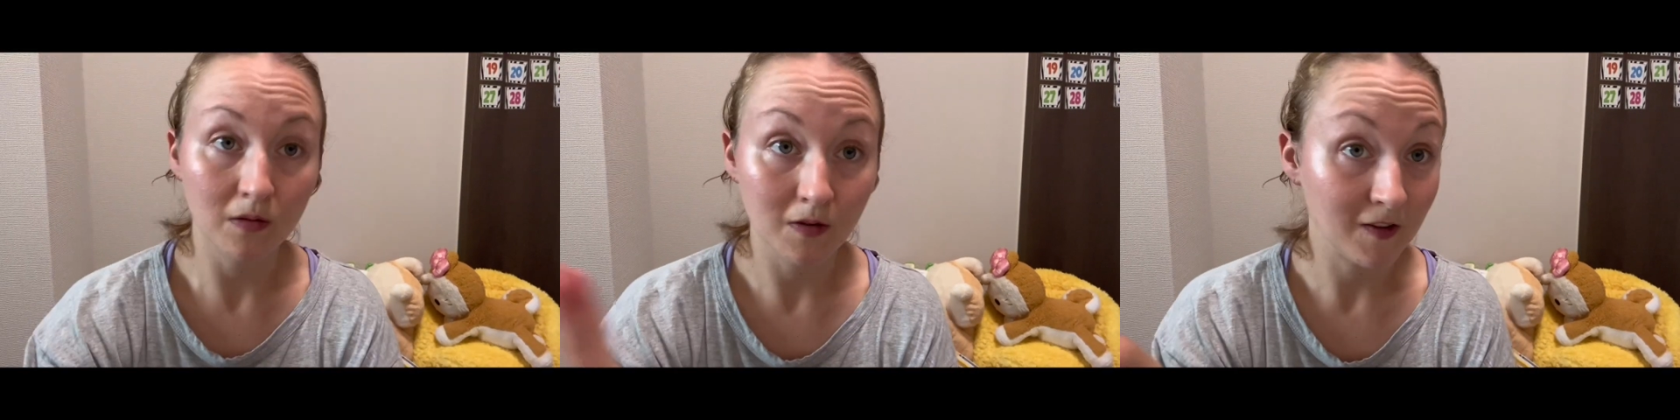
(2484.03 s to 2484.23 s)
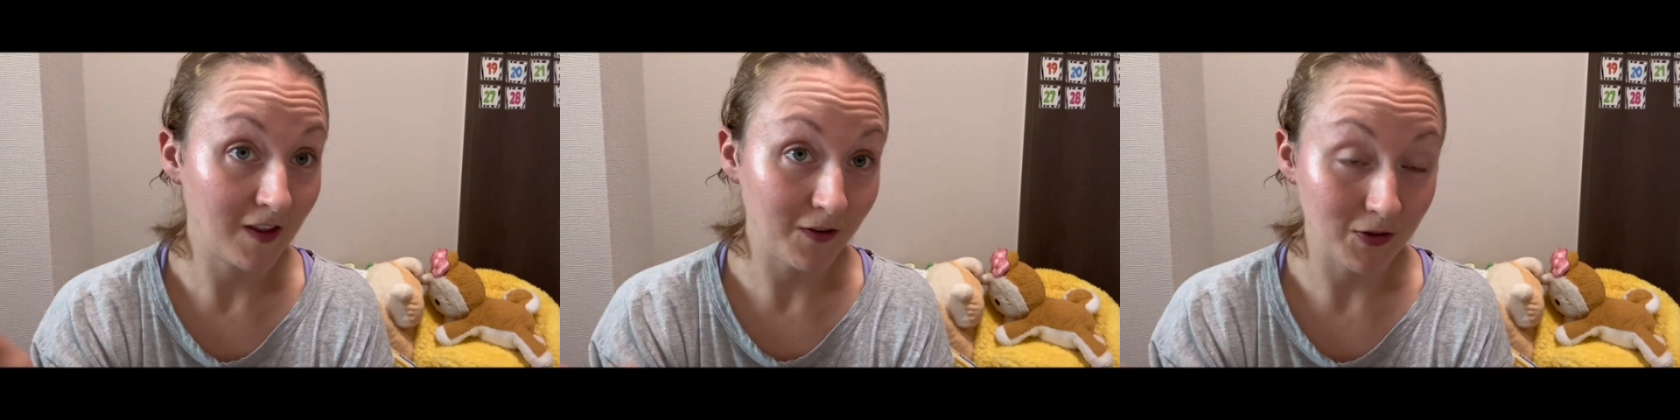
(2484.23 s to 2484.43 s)

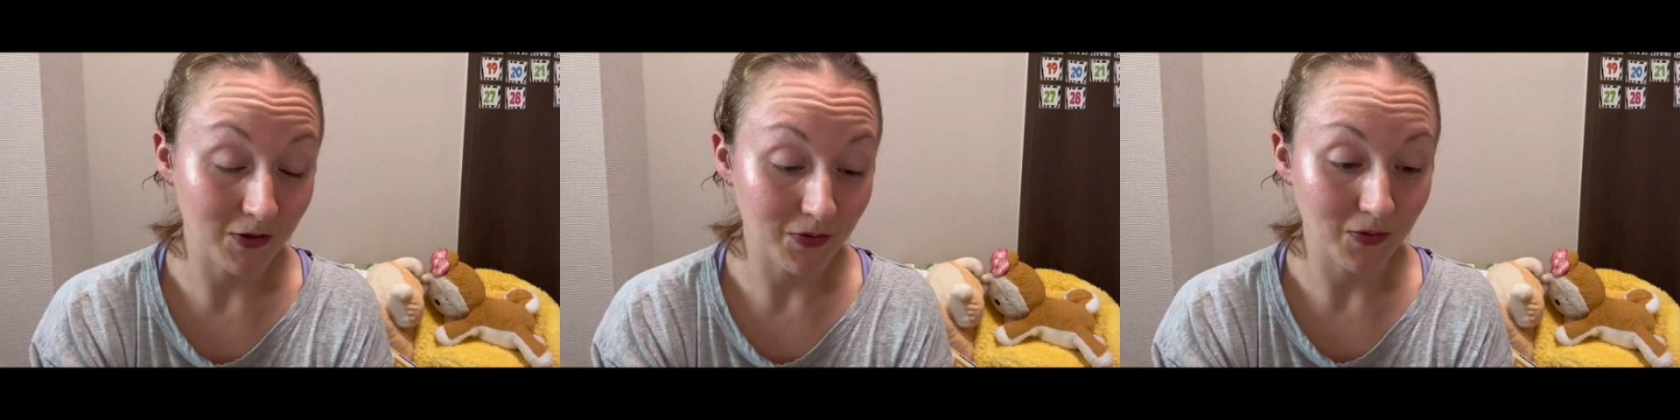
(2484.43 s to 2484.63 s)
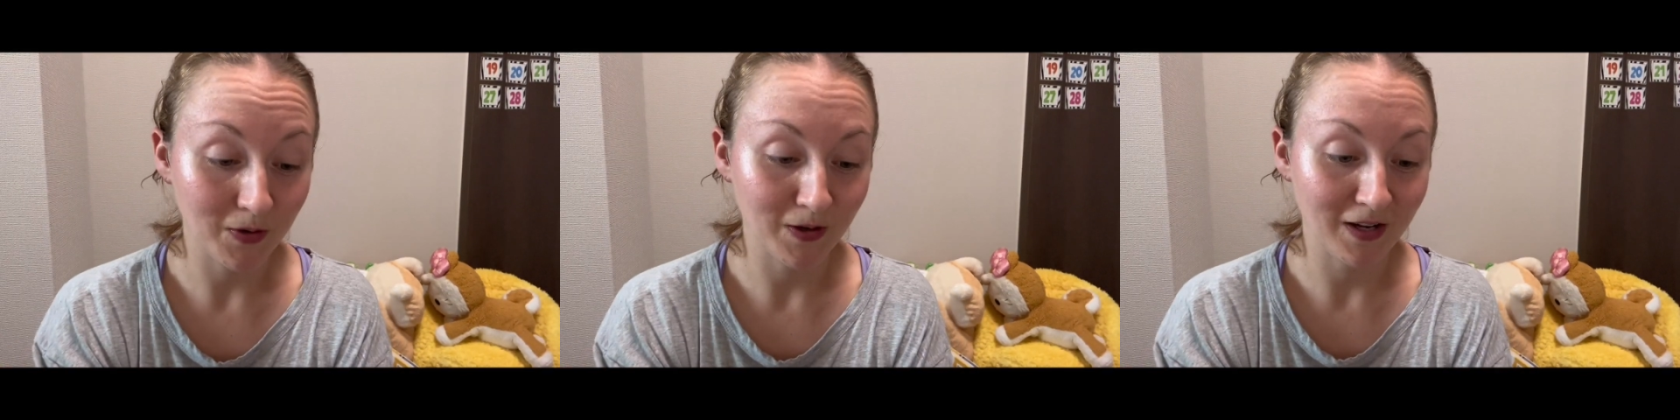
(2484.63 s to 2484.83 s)
That was a
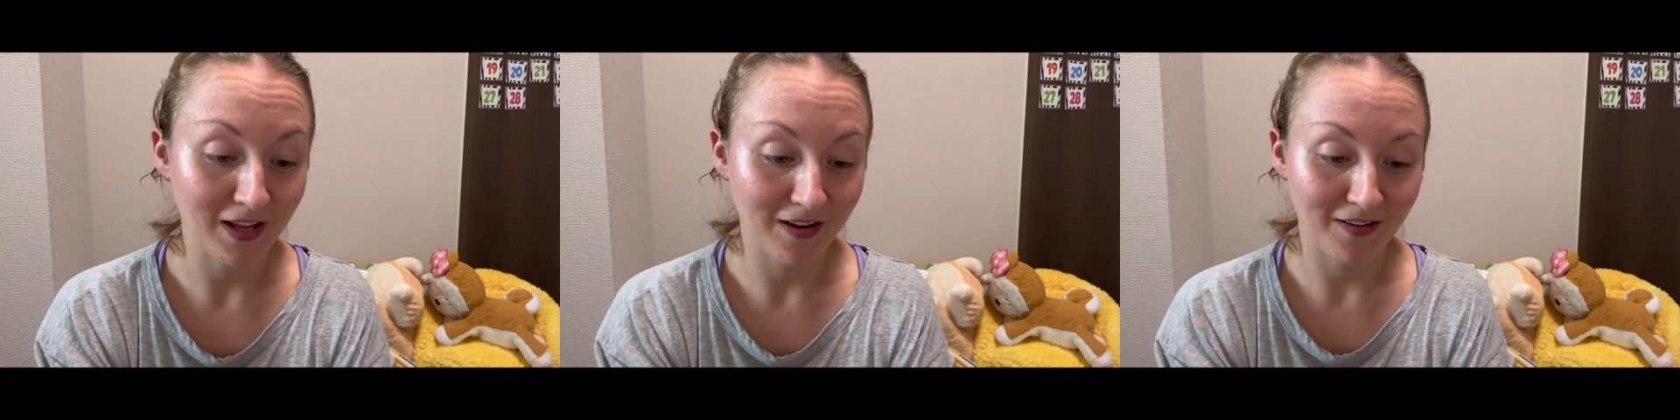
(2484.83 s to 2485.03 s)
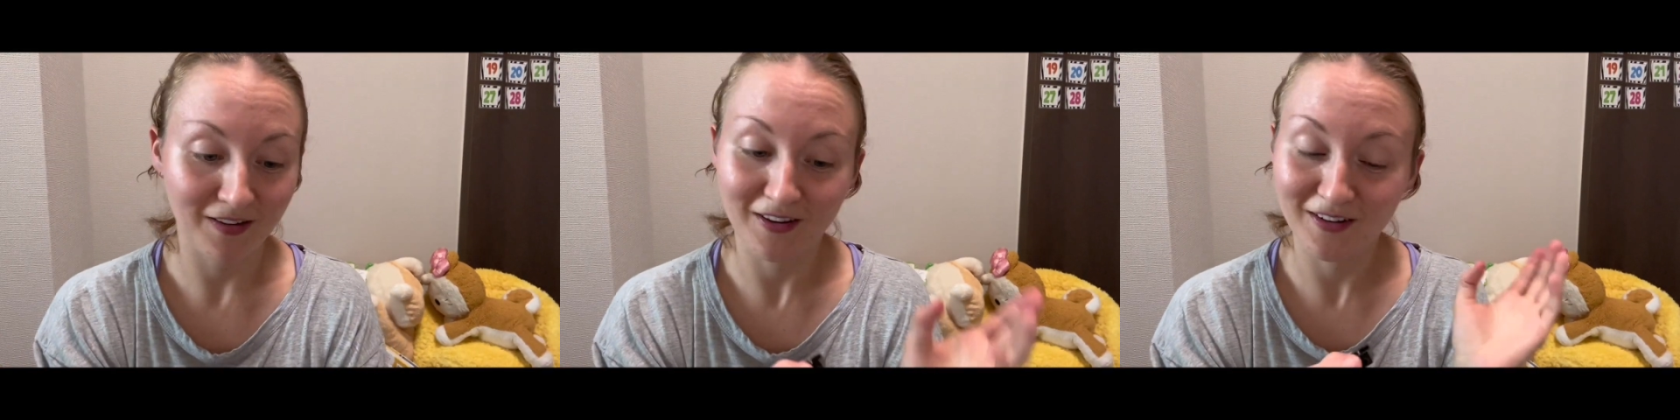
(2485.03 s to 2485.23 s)

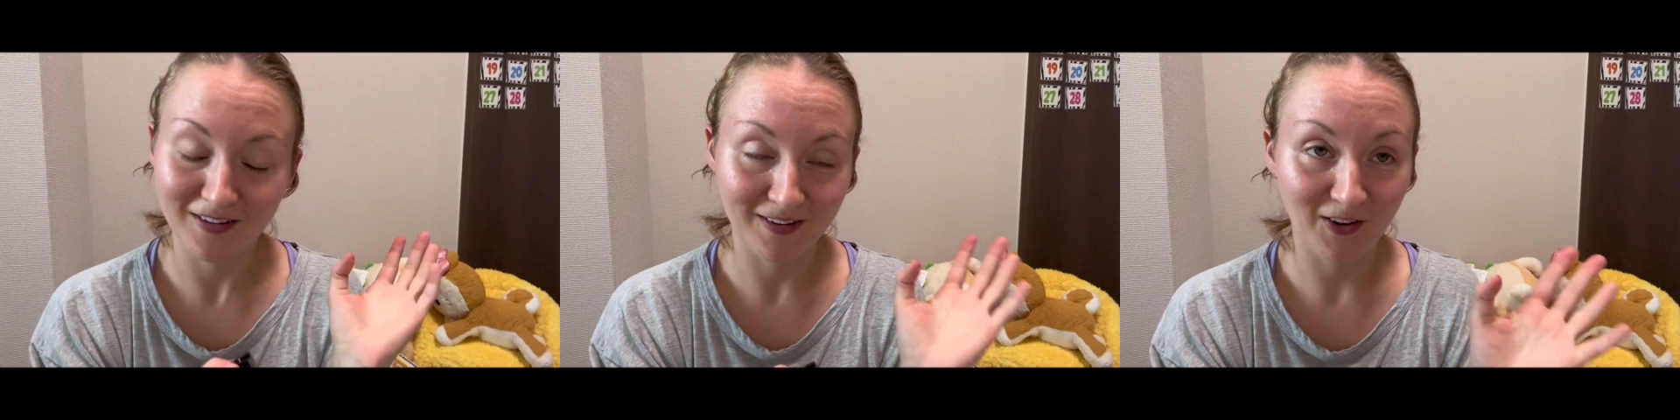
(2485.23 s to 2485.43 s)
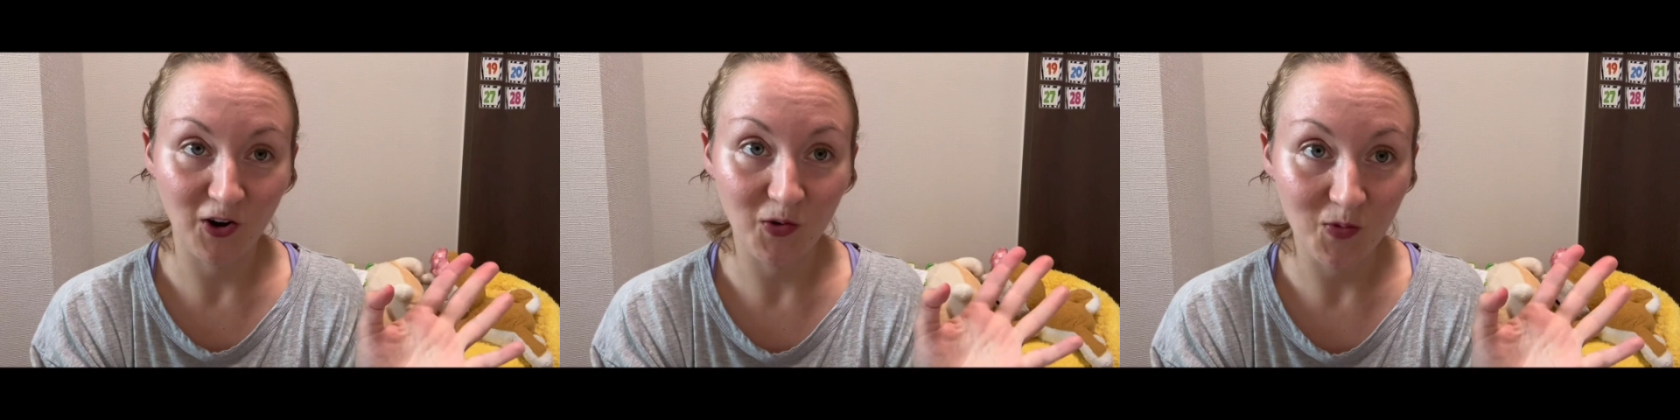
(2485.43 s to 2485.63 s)
workout. It
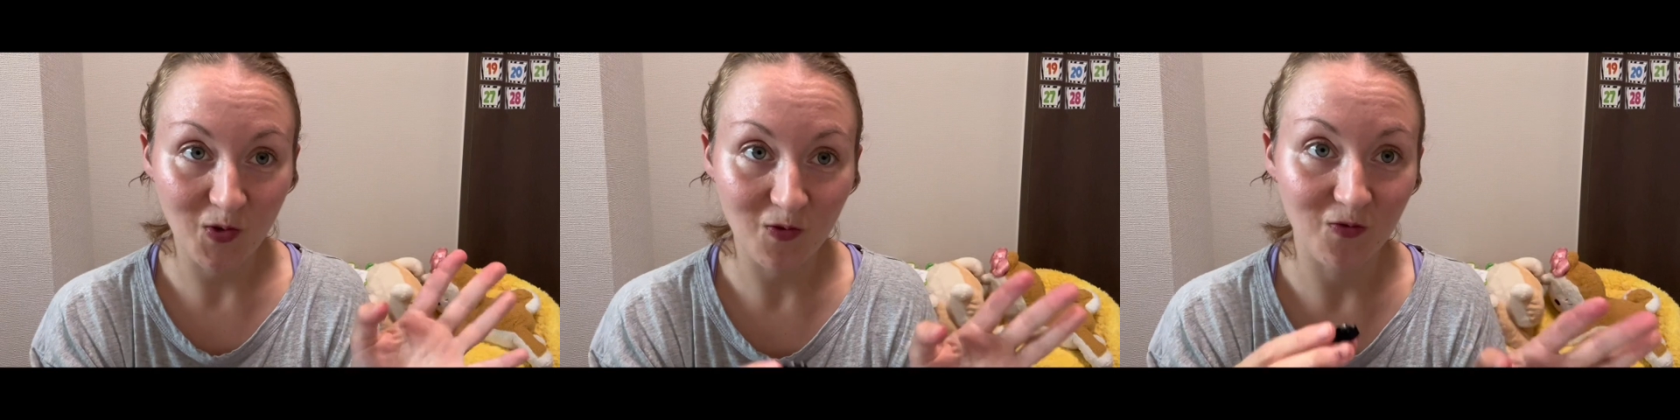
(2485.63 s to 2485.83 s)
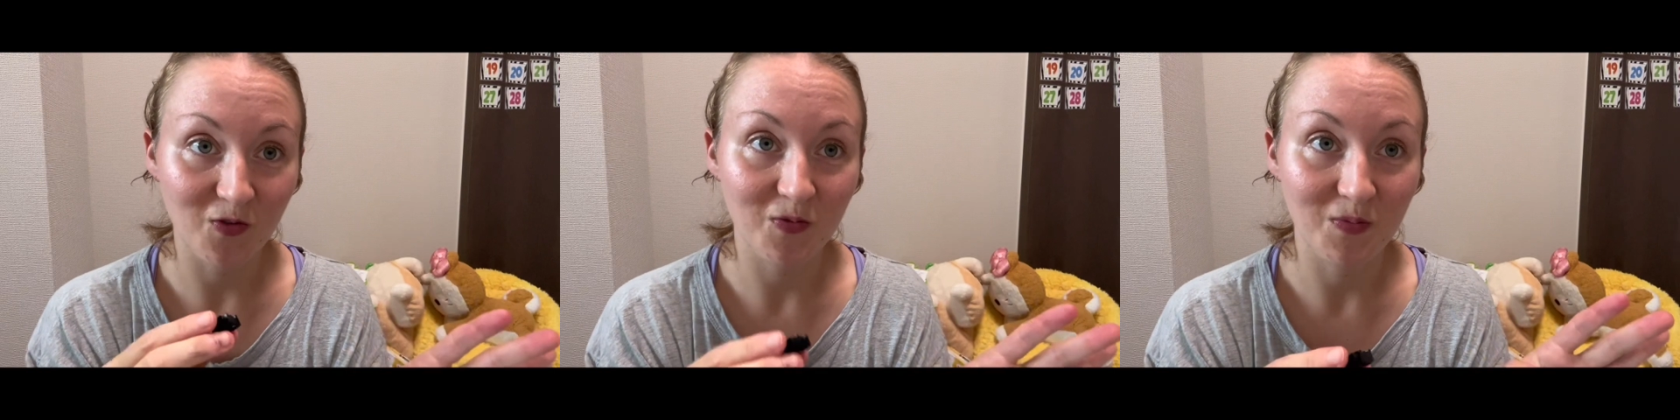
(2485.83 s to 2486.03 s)
took me a
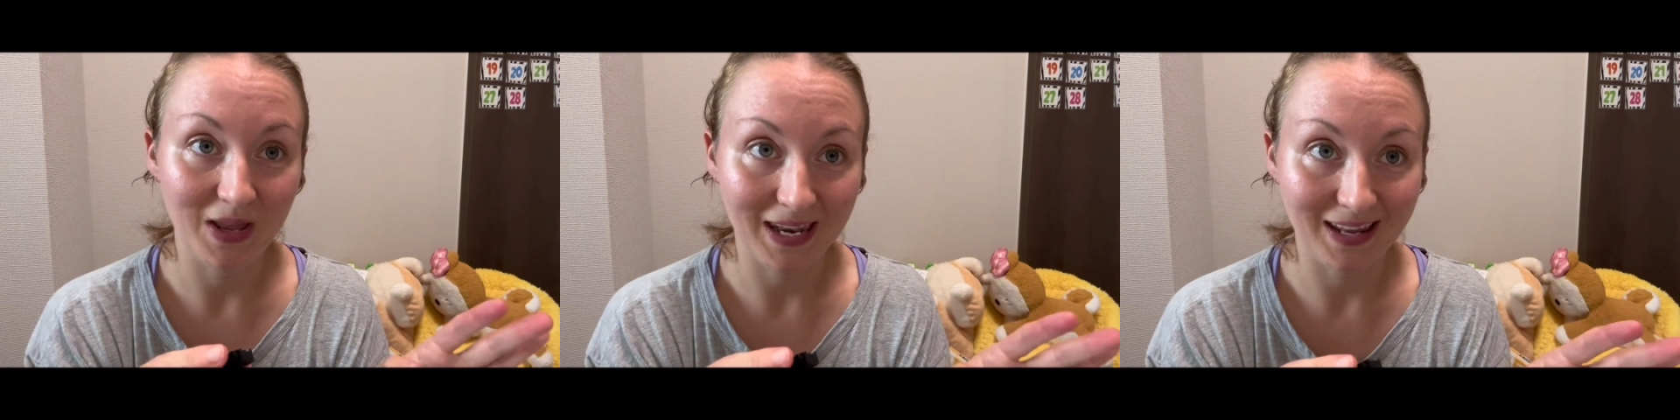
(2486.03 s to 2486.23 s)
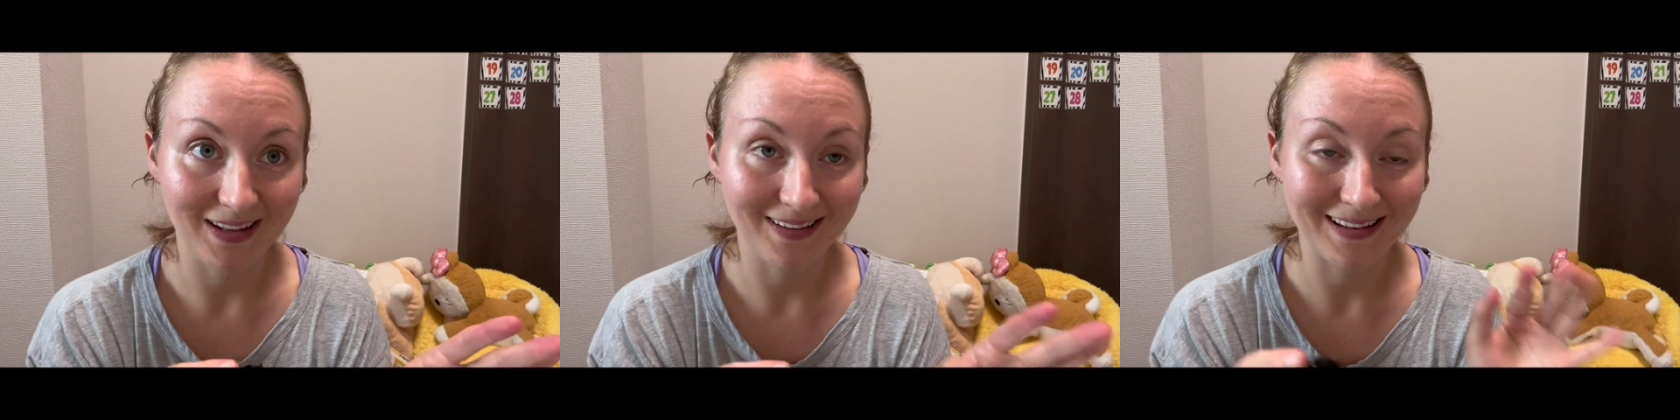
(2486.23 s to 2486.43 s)
few
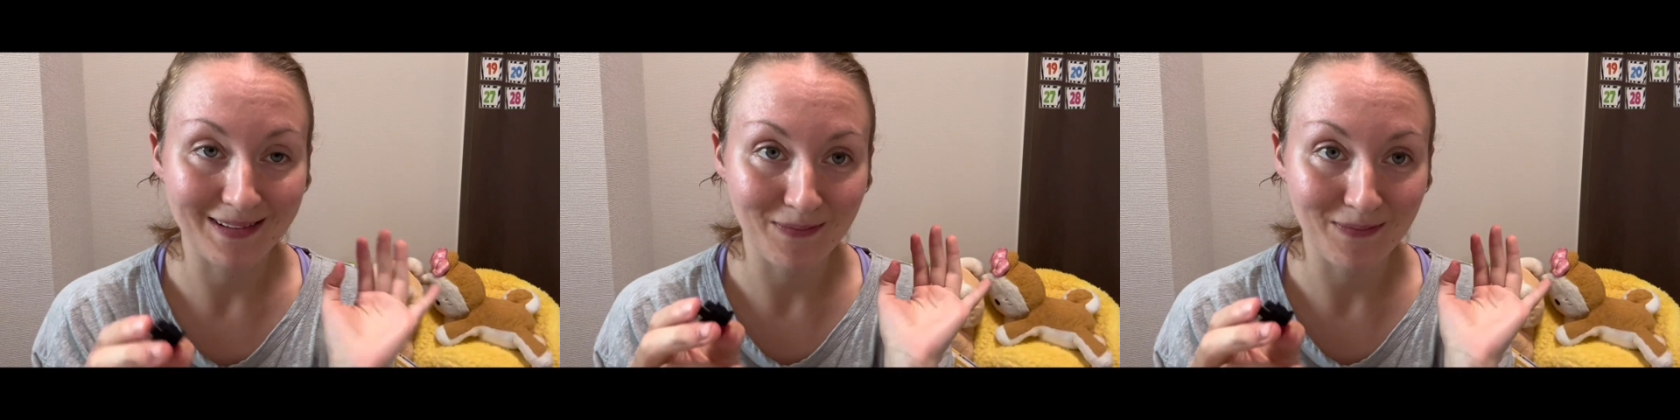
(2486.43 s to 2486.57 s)
minutes,